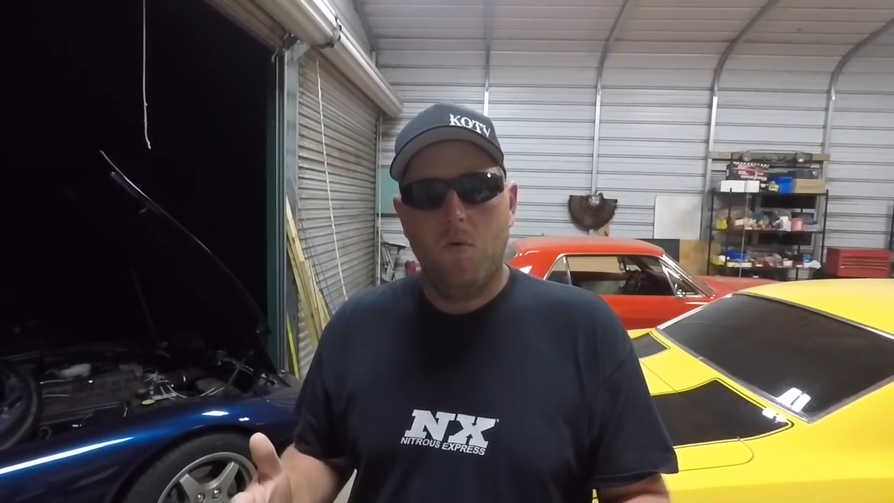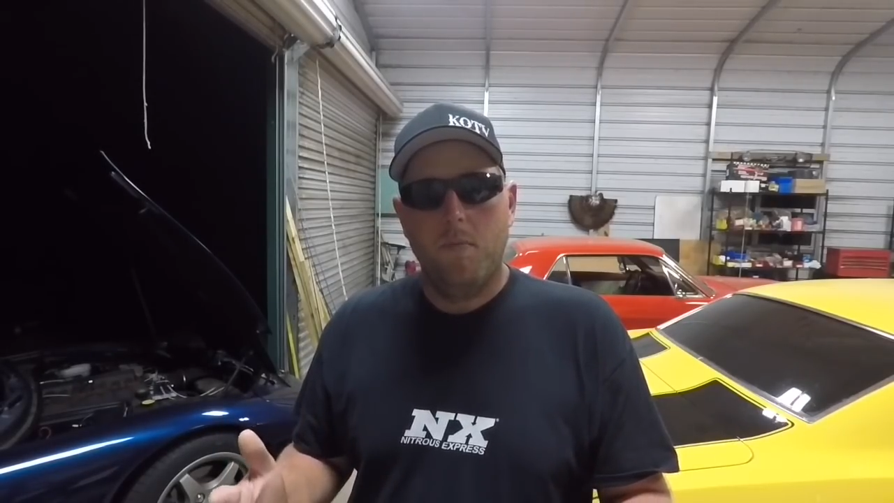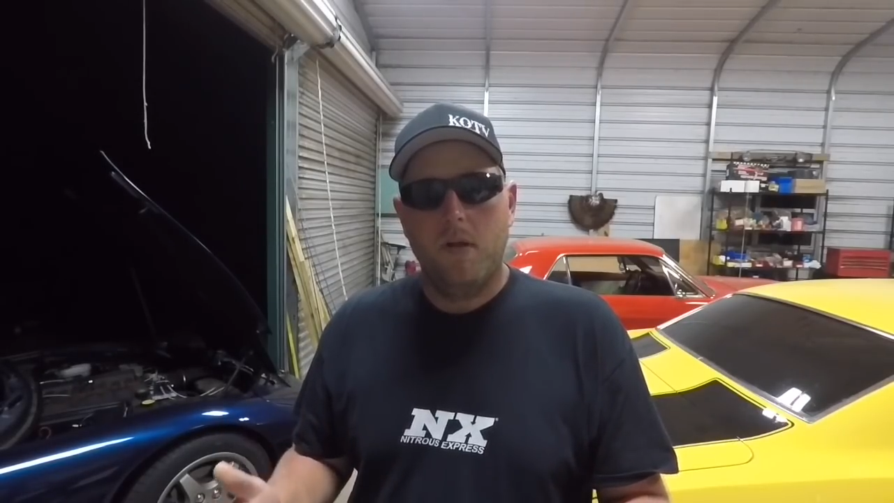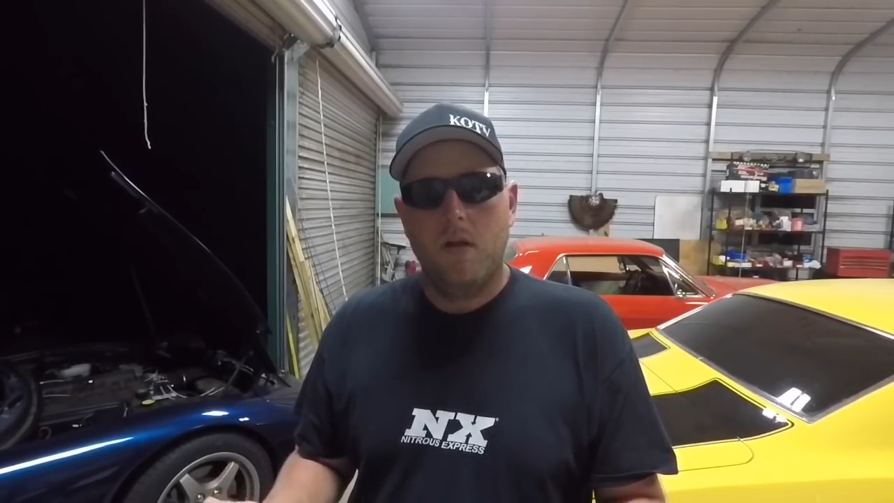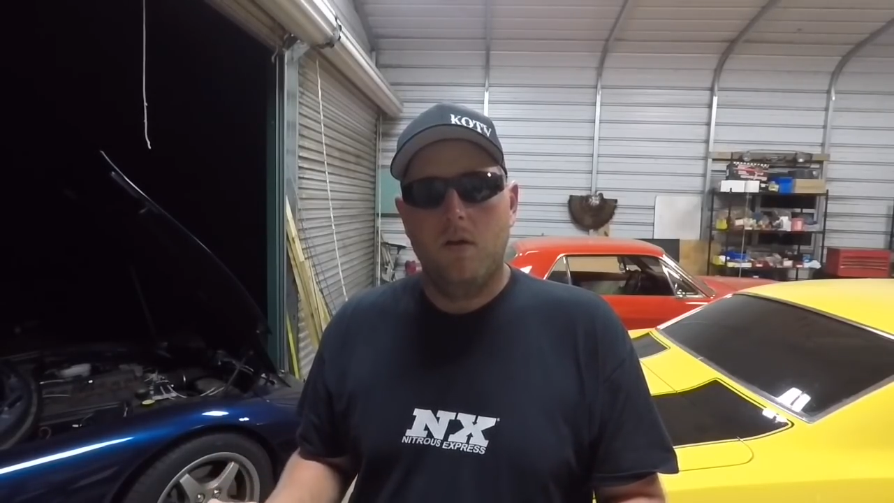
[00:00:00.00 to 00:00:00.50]

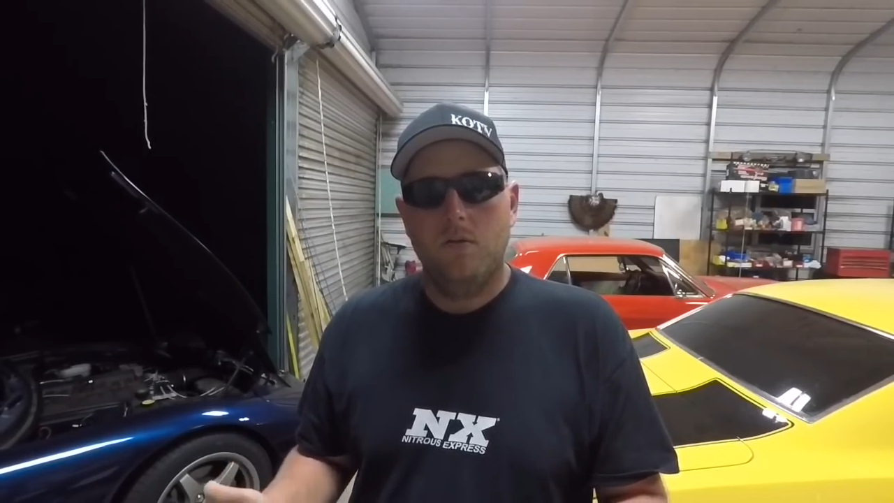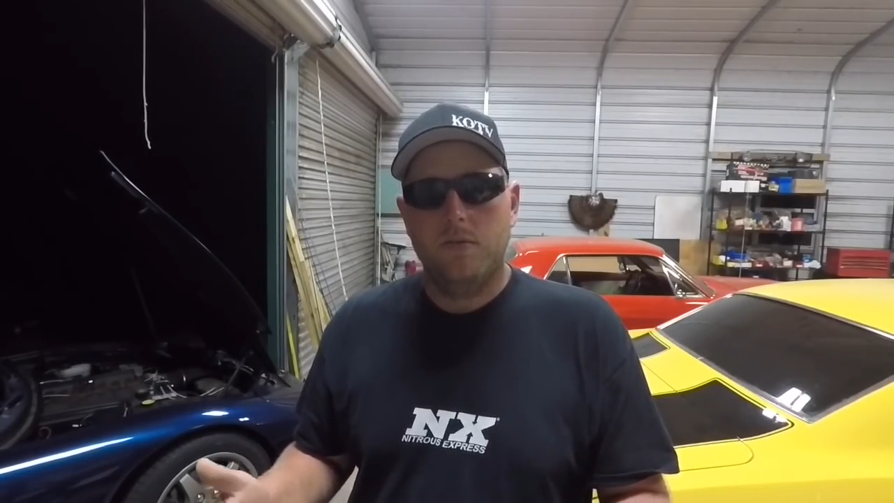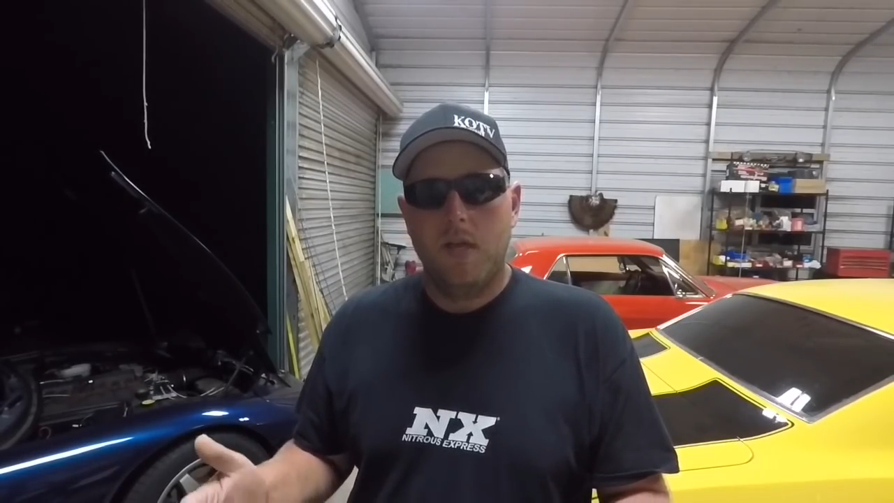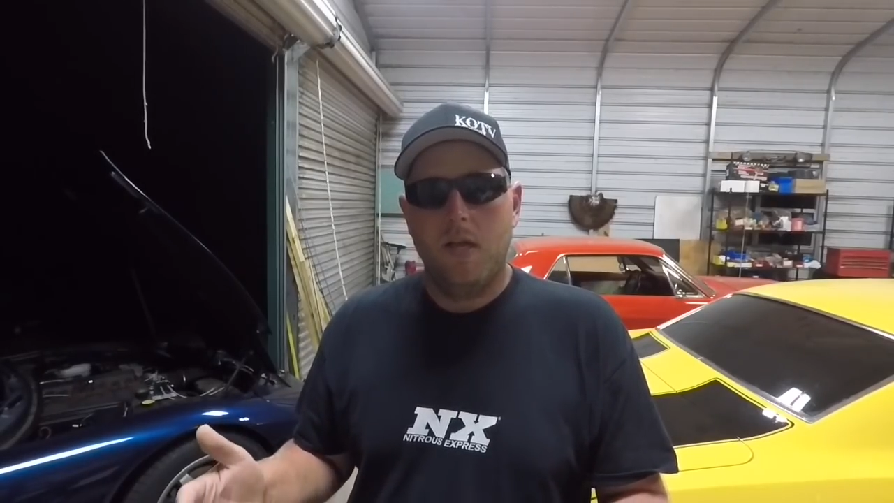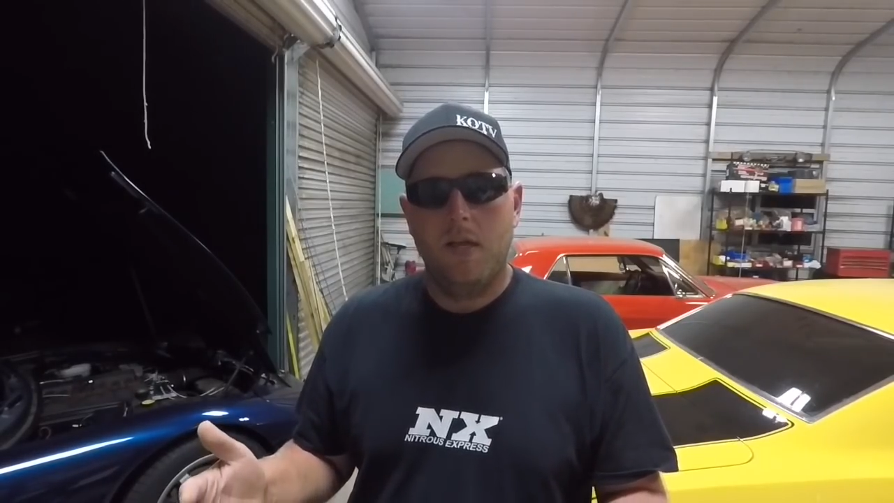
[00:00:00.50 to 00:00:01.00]

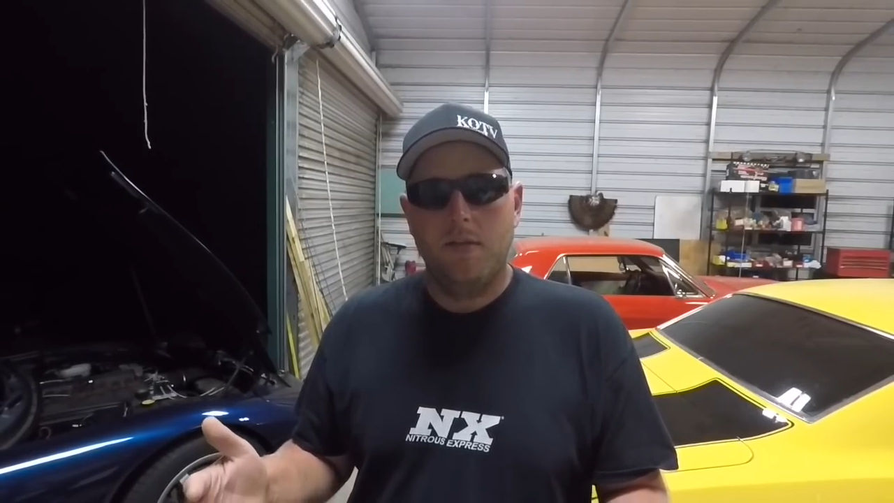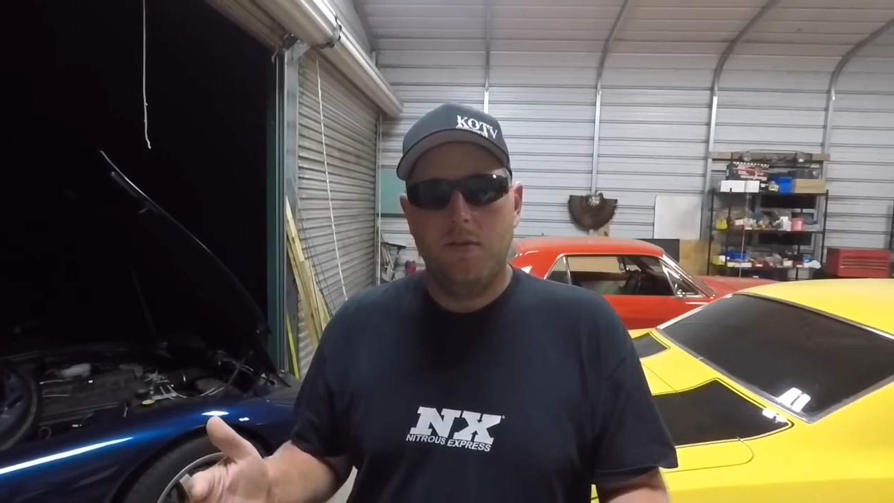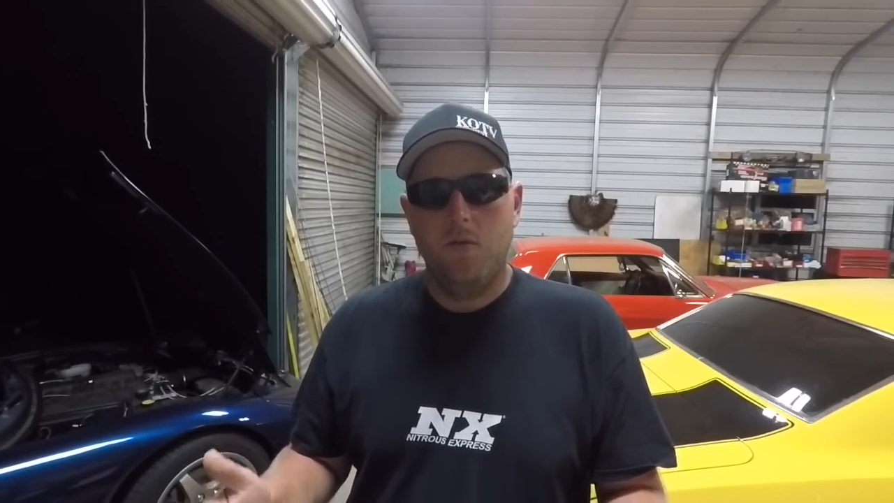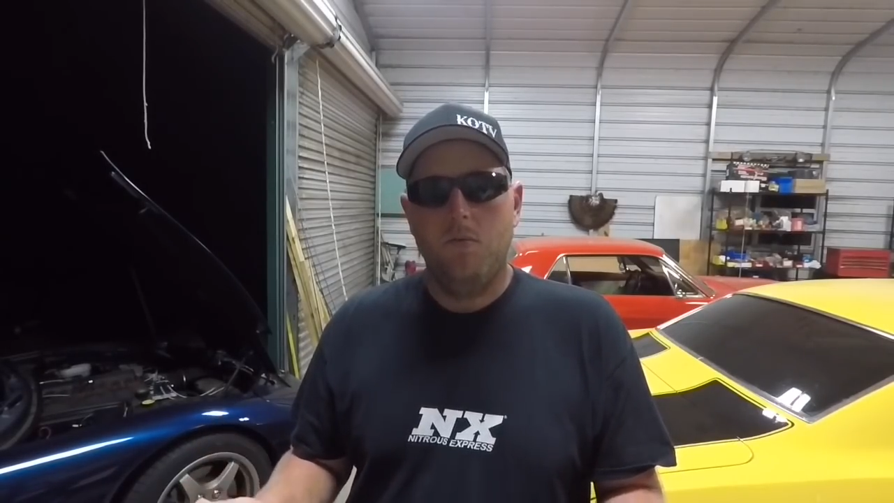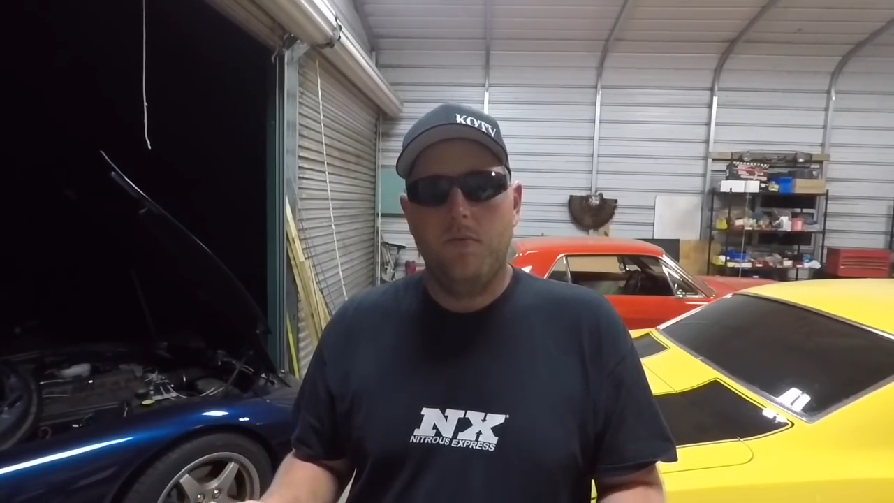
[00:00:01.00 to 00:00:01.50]
because I do